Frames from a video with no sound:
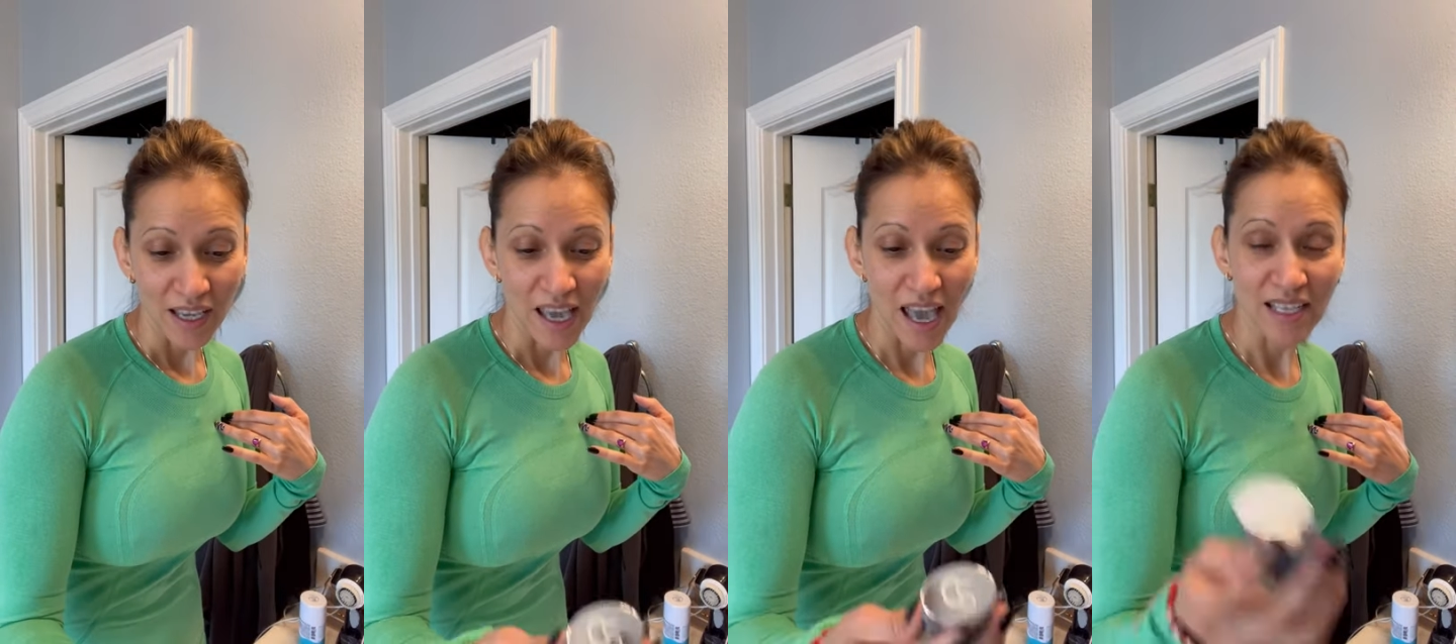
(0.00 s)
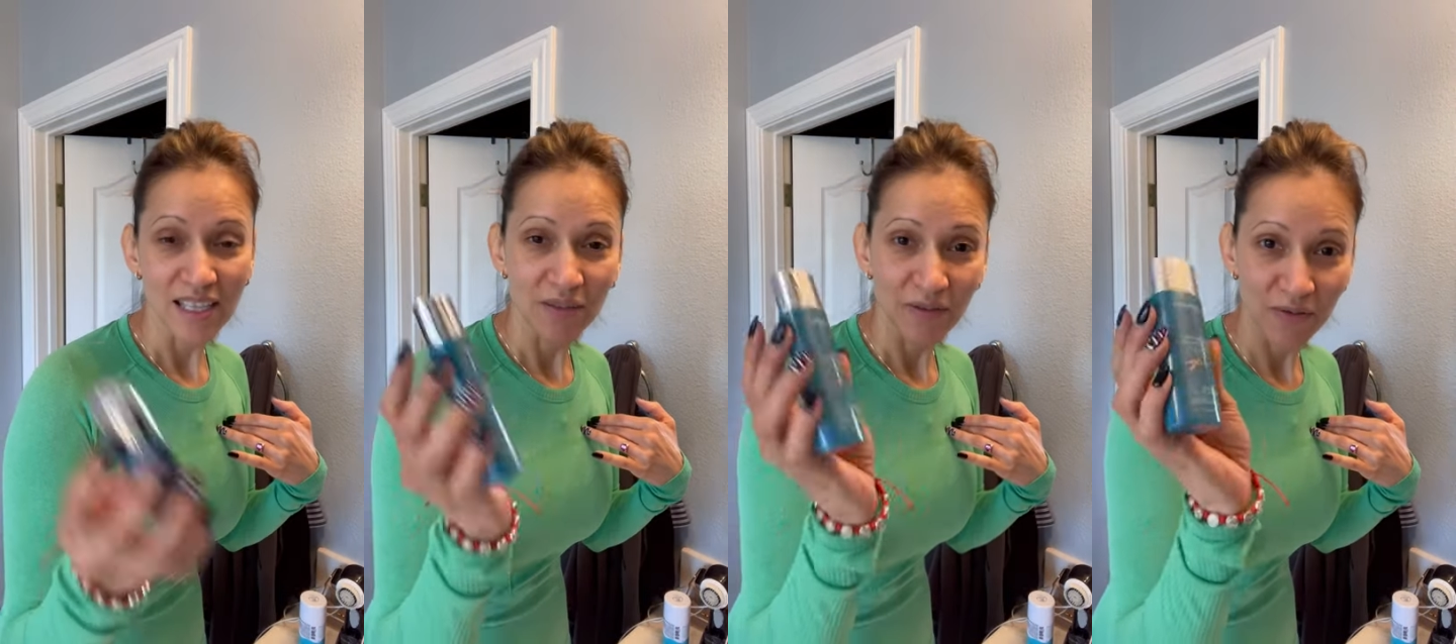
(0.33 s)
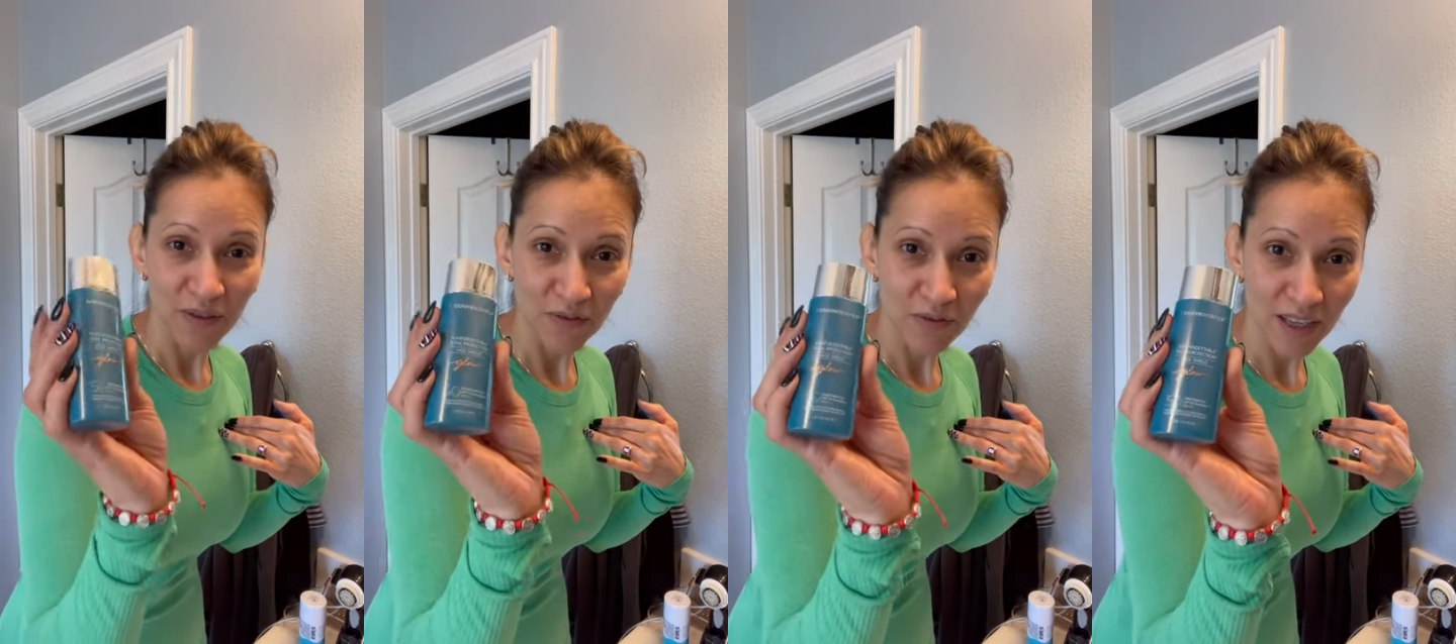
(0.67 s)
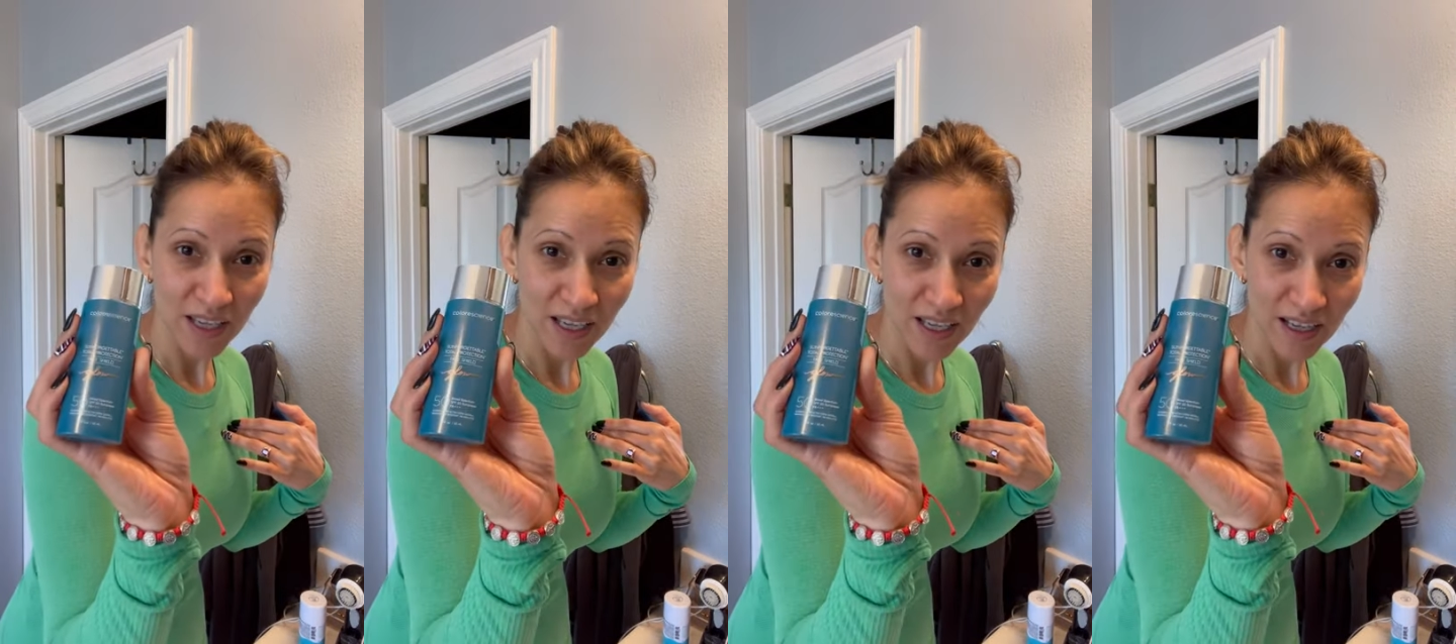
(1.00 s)
Has a
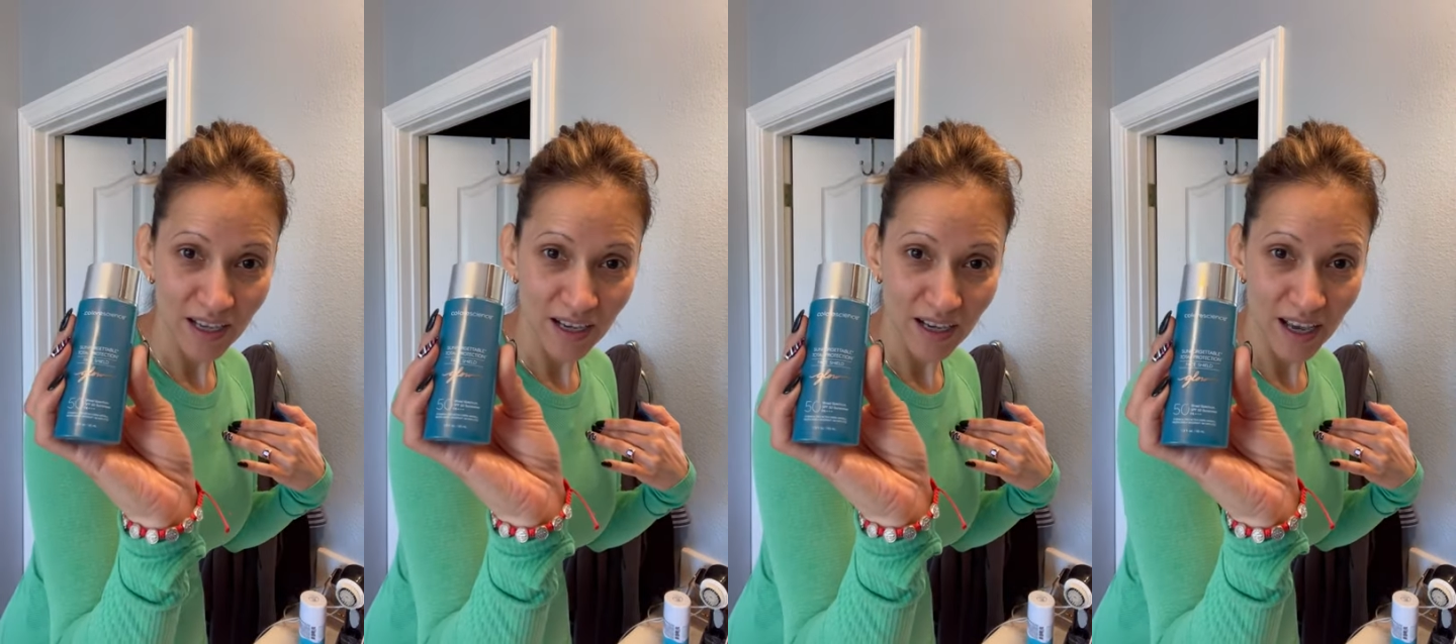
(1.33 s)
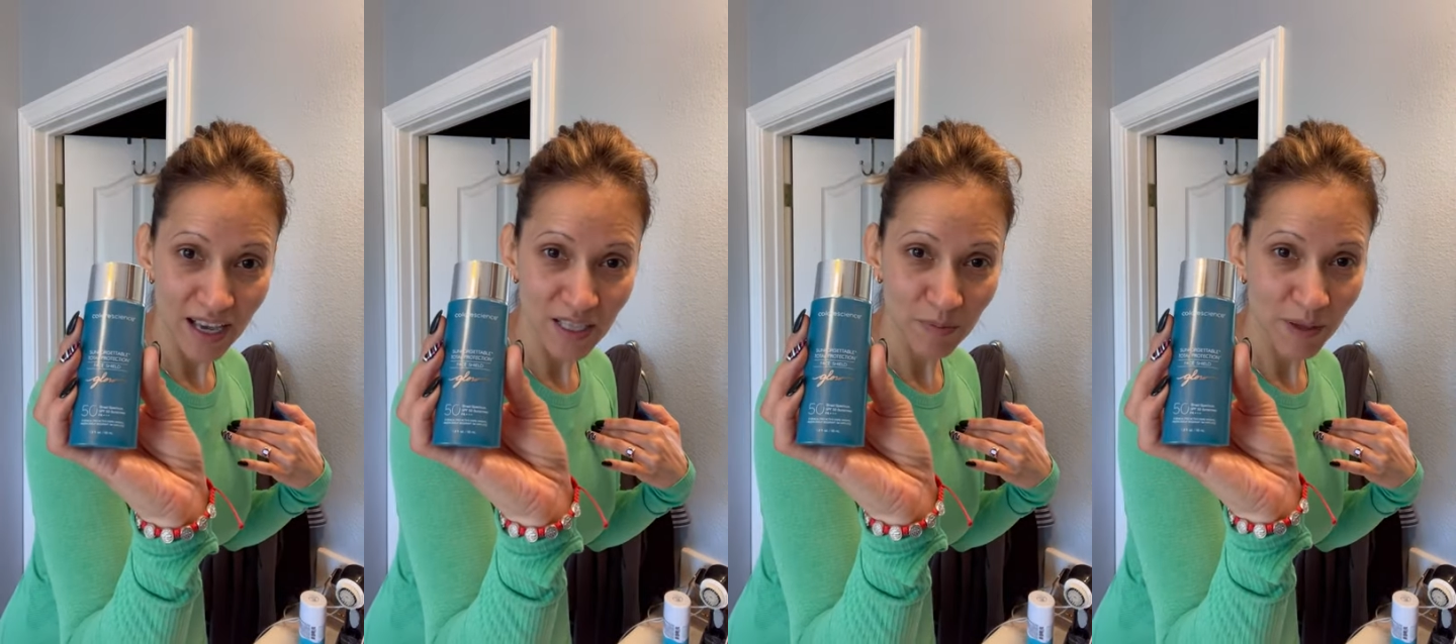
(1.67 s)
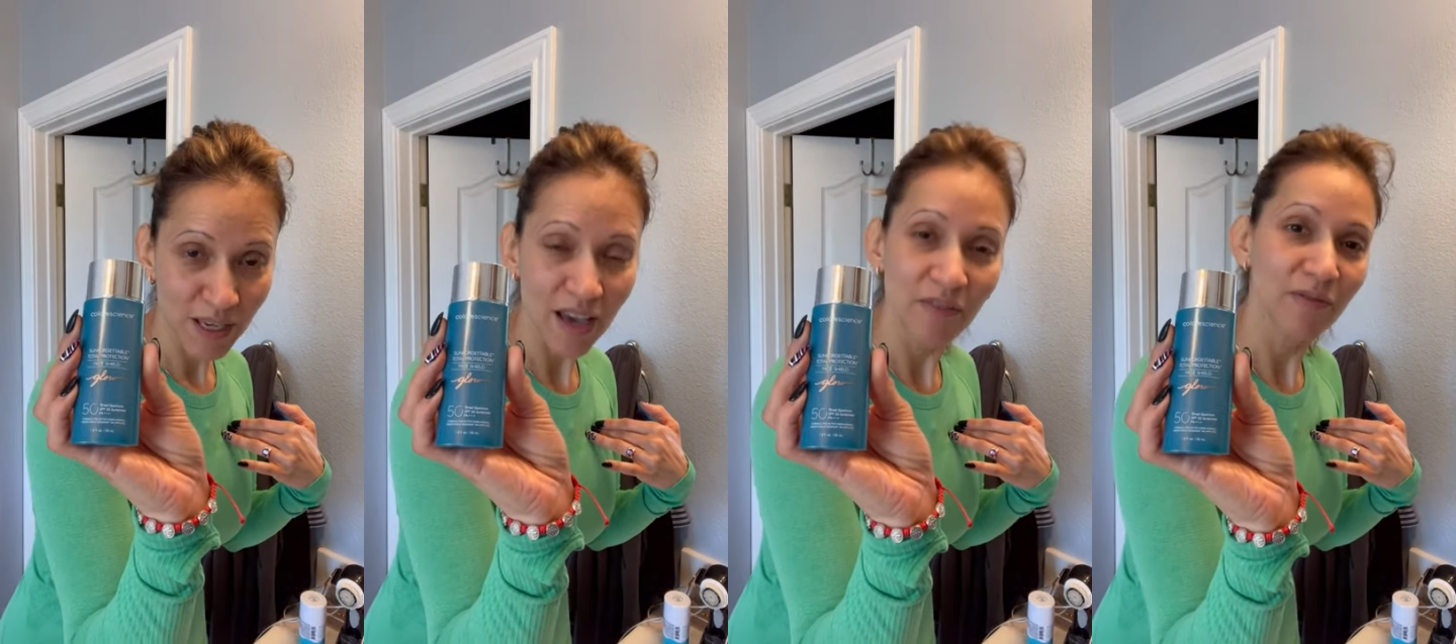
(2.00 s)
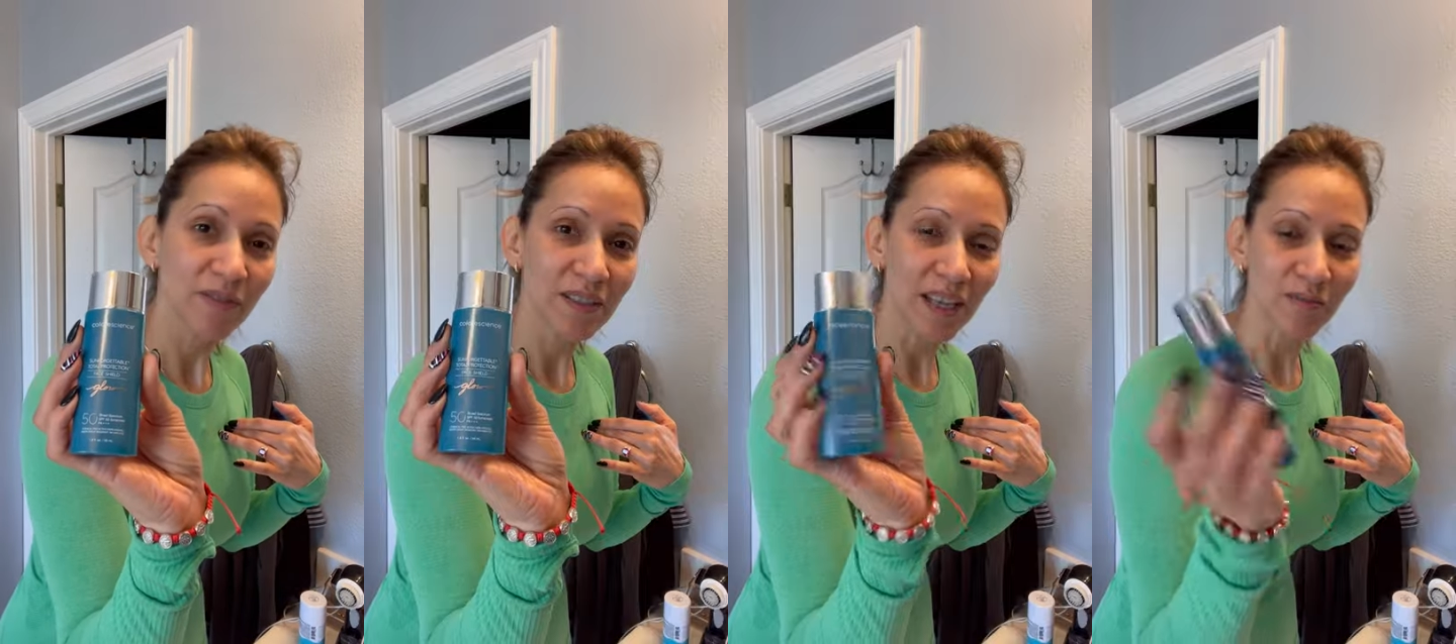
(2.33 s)
50
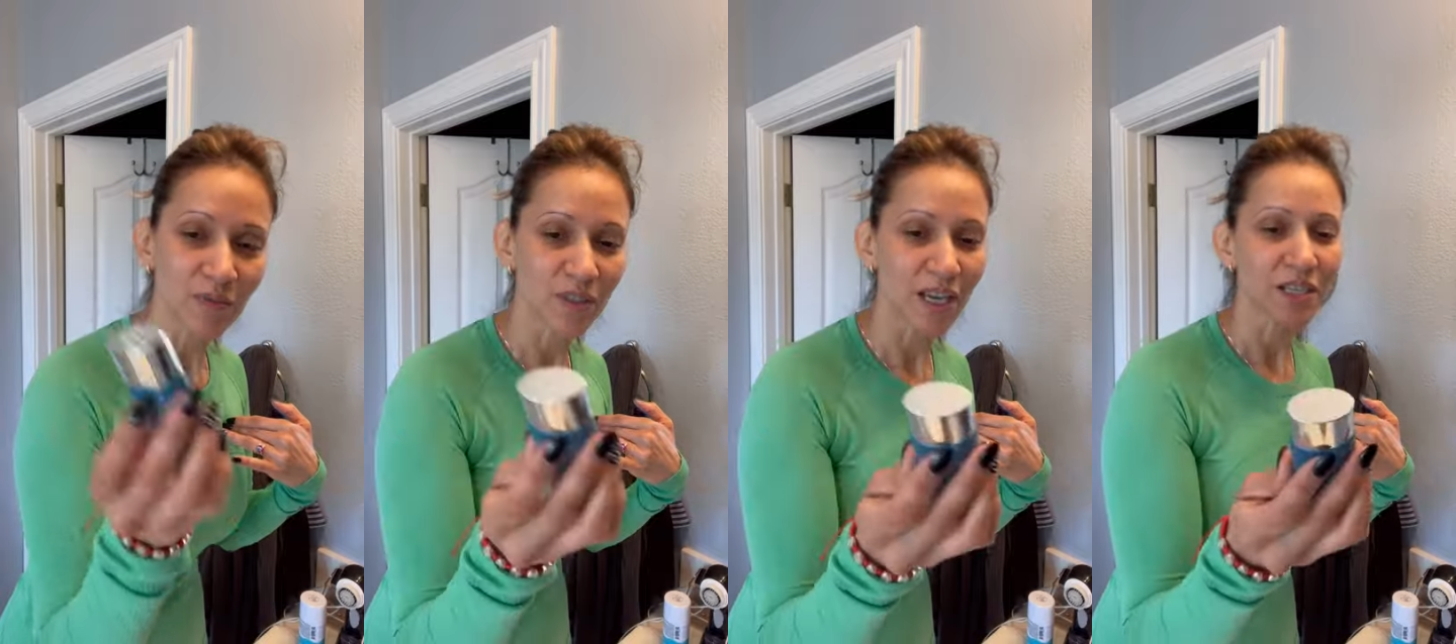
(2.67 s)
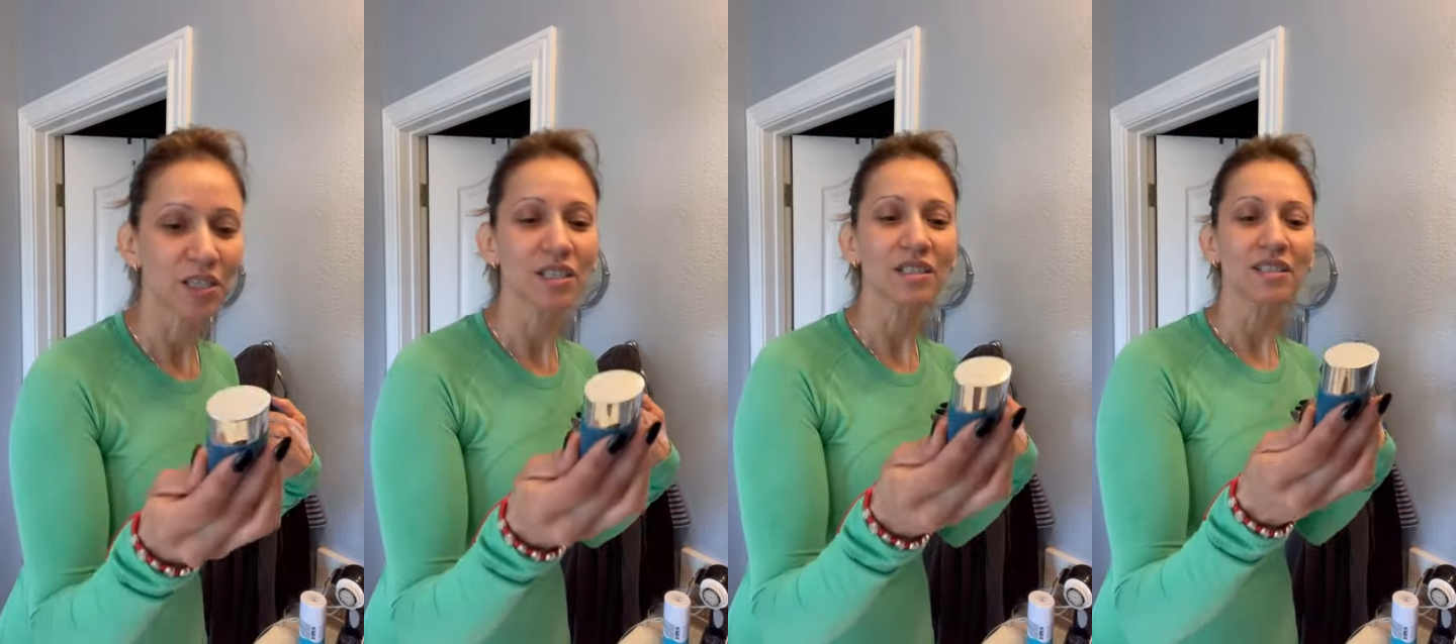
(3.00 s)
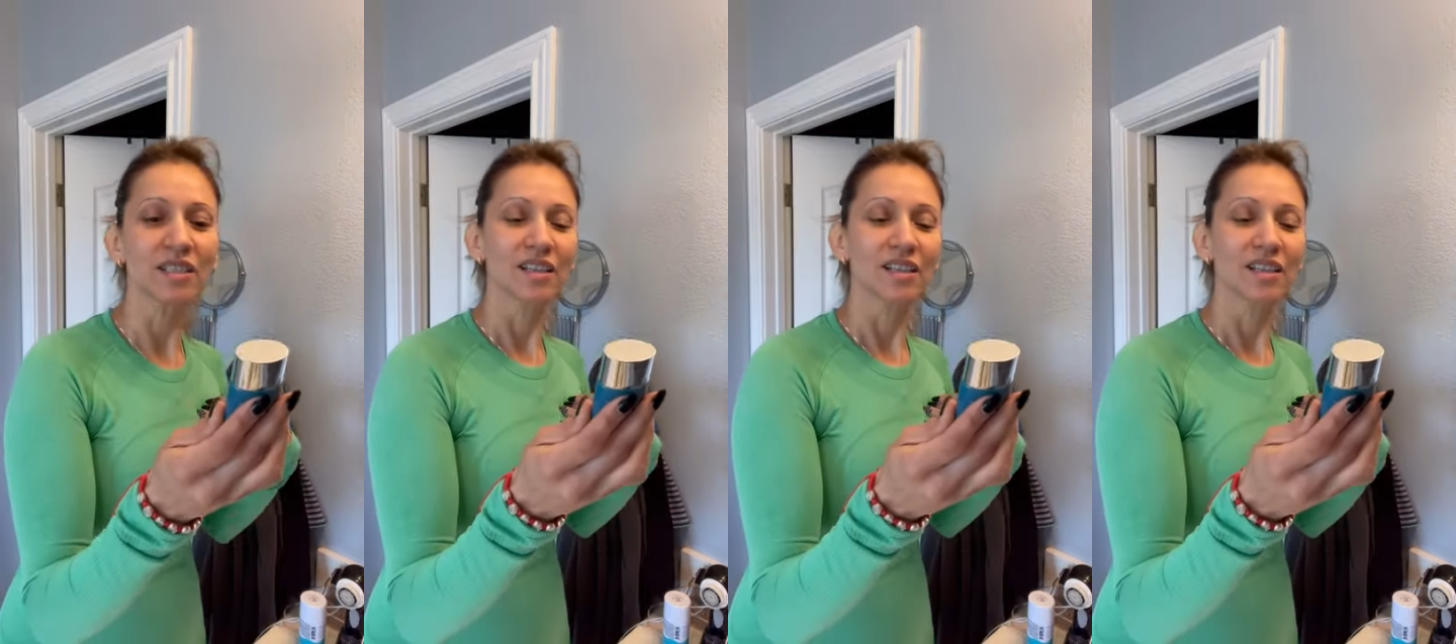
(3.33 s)
SPF sun protection.